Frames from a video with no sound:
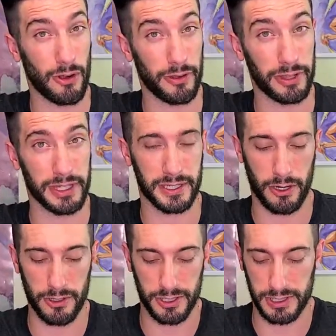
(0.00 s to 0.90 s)
on these
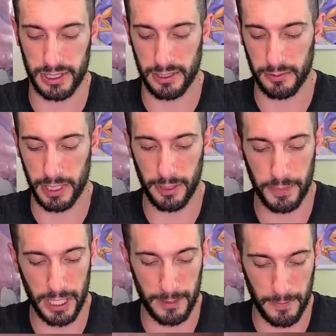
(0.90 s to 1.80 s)
cards is gonna be
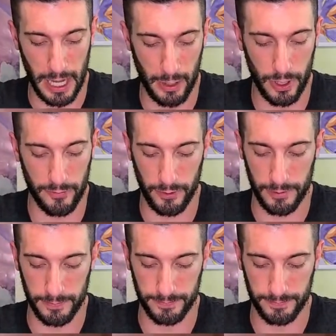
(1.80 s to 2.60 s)
up yet. However,